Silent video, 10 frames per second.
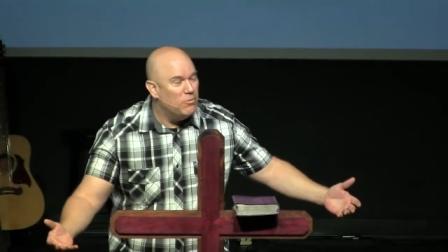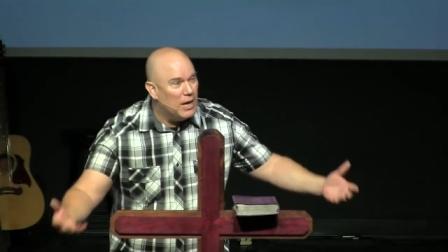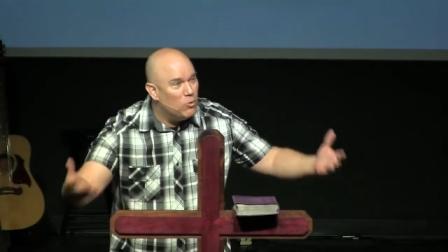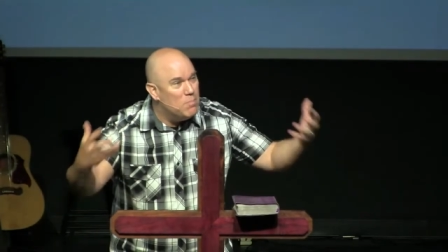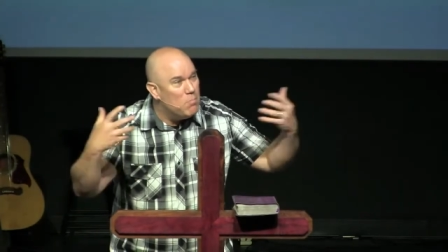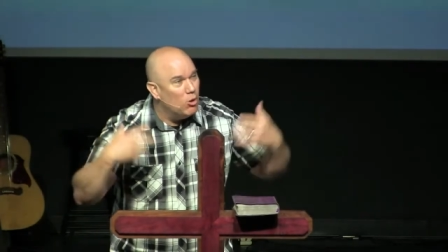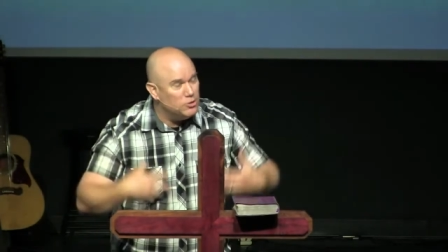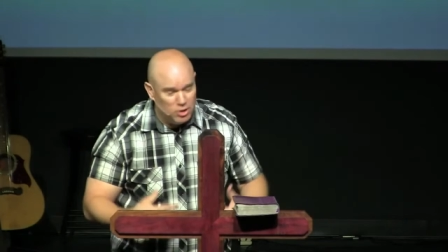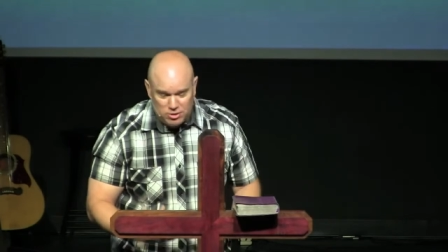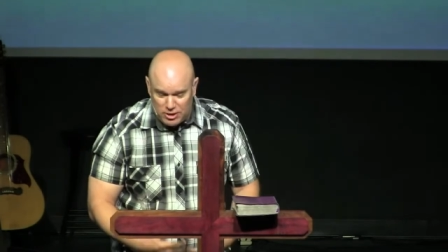We've got to
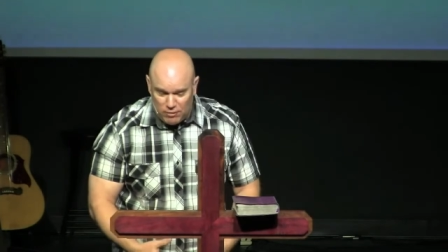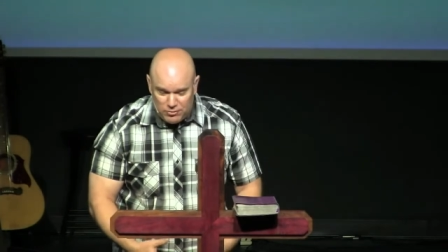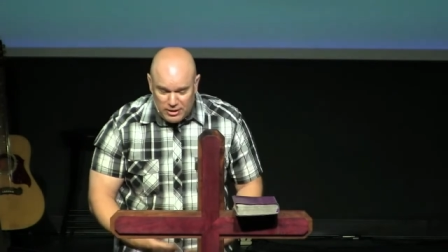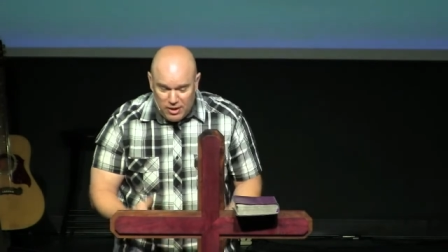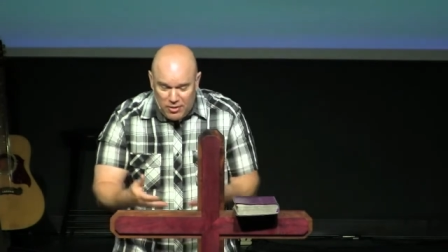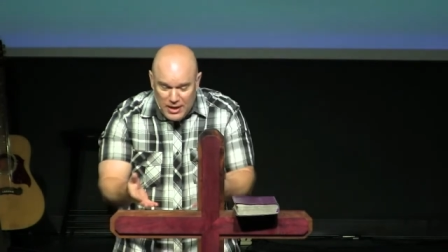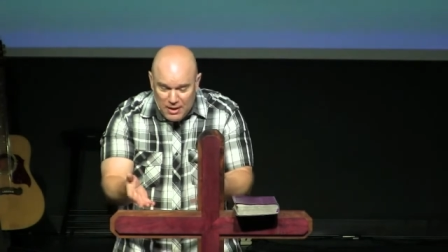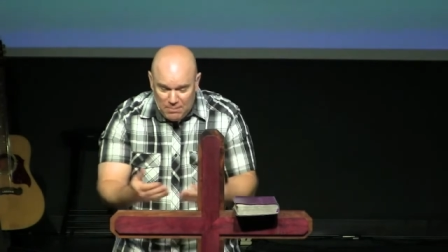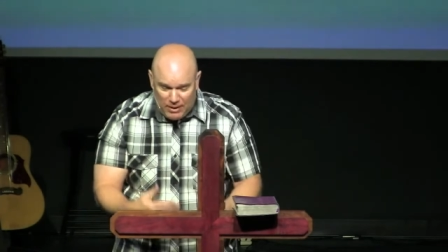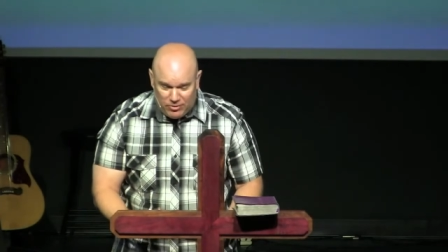immerse ourselves in it.
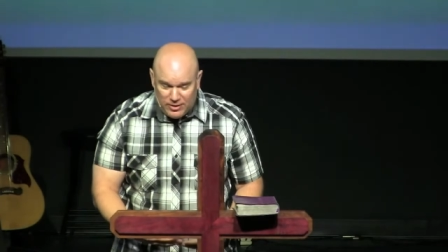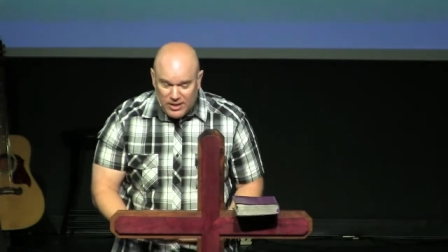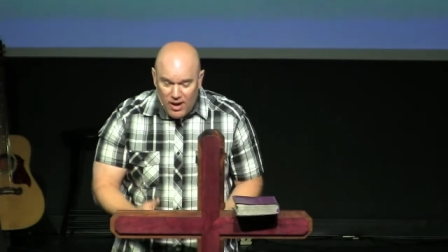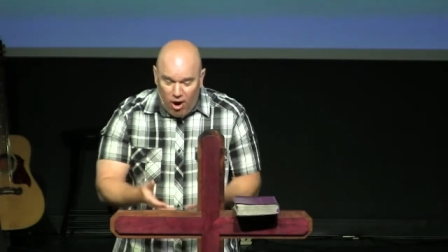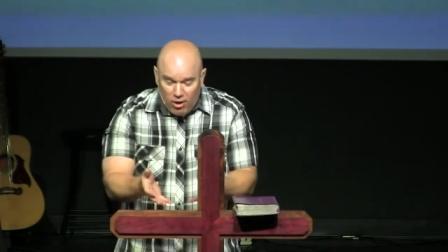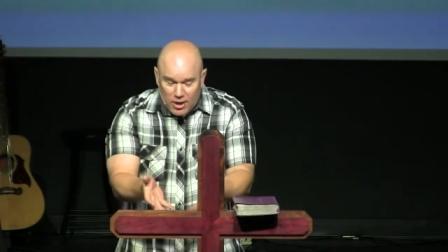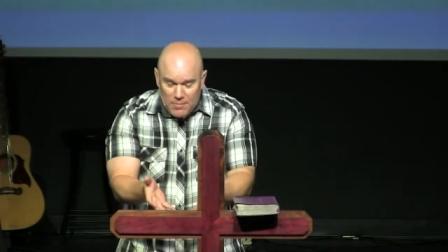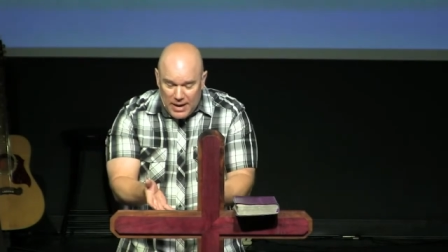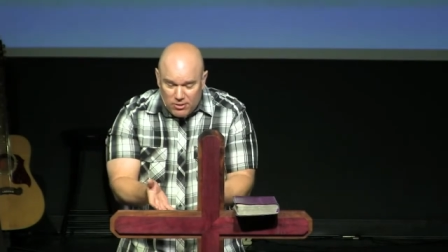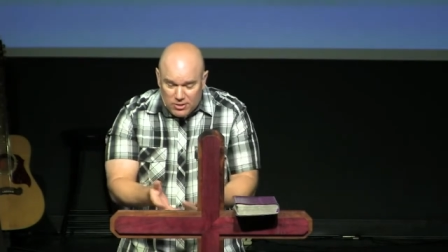Think about this. Our
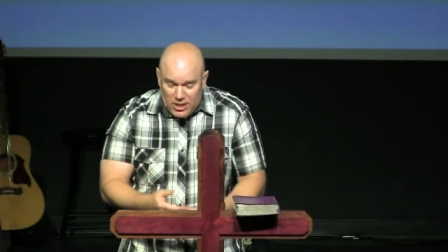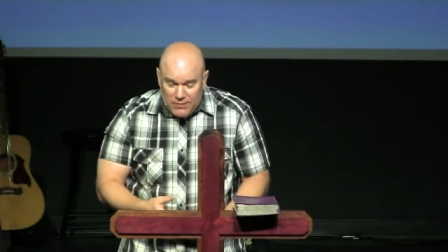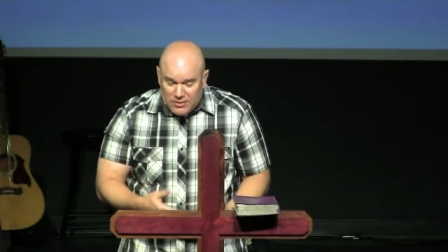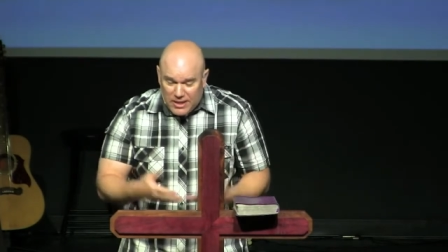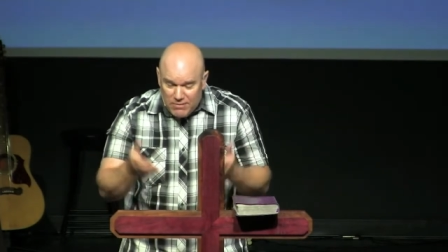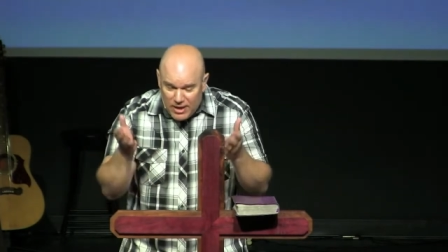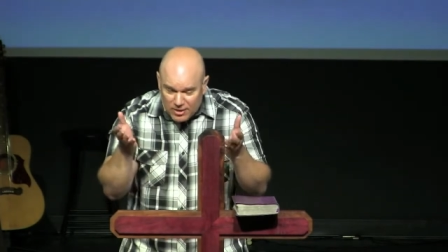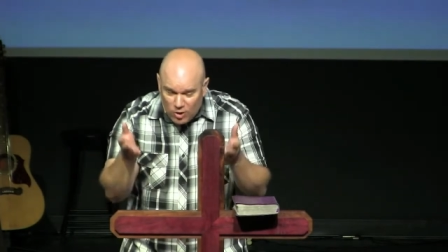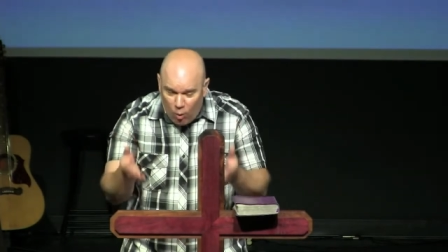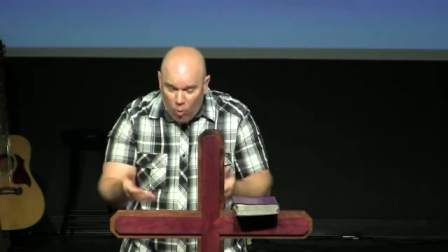commander in chief has given
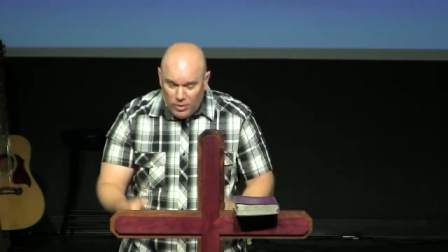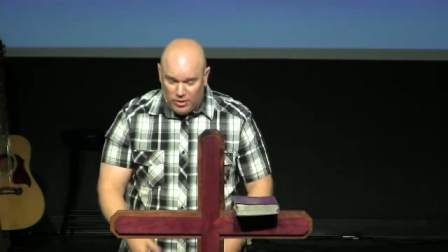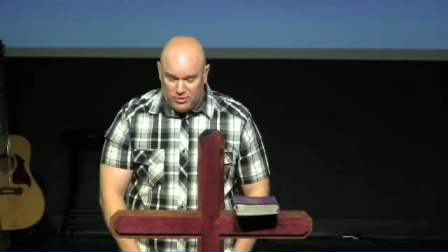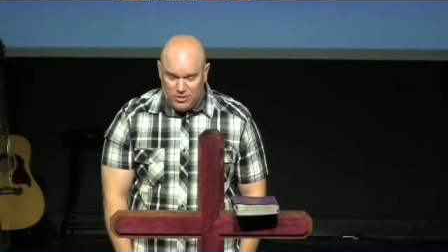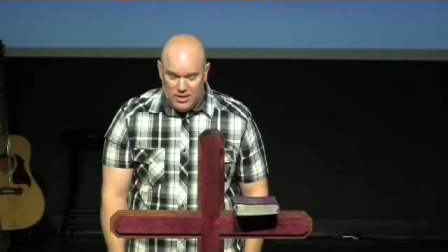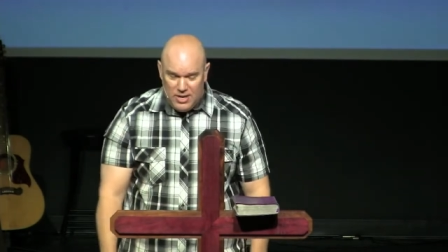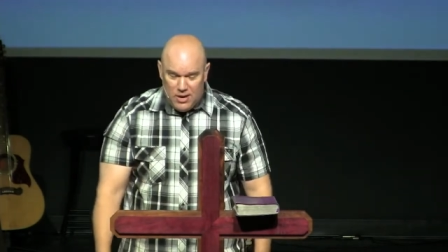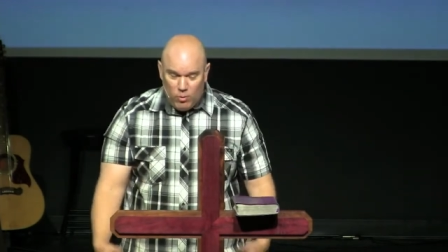us orders.